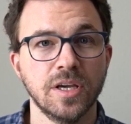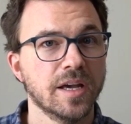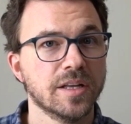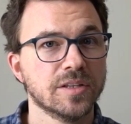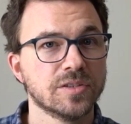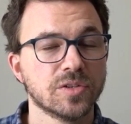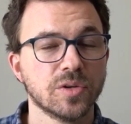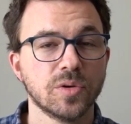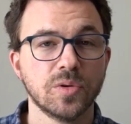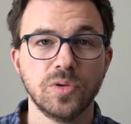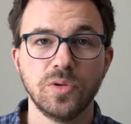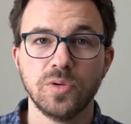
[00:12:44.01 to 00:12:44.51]
And
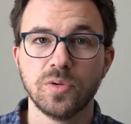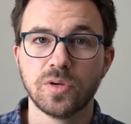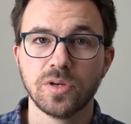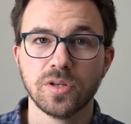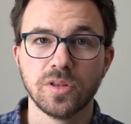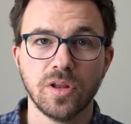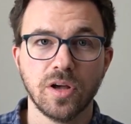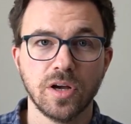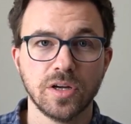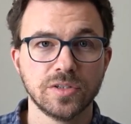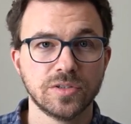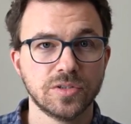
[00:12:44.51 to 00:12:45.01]
so you could
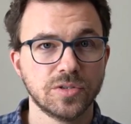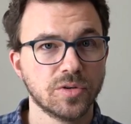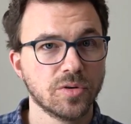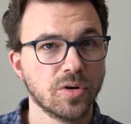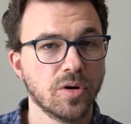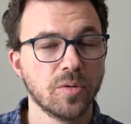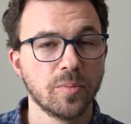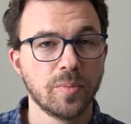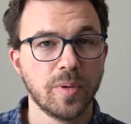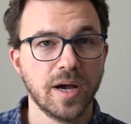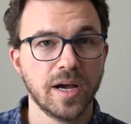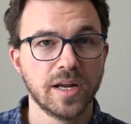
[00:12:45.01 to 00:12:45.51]
launch your
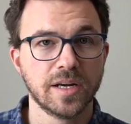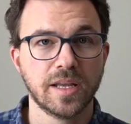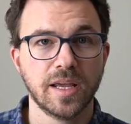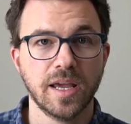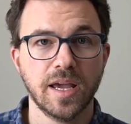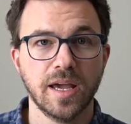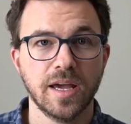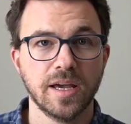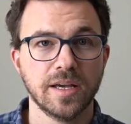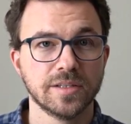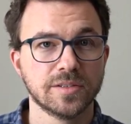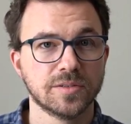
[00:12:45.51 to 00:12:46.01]
own
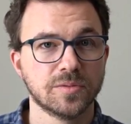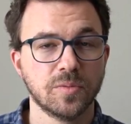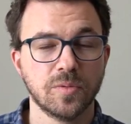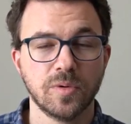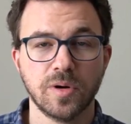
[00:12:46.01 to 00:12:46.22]
podcast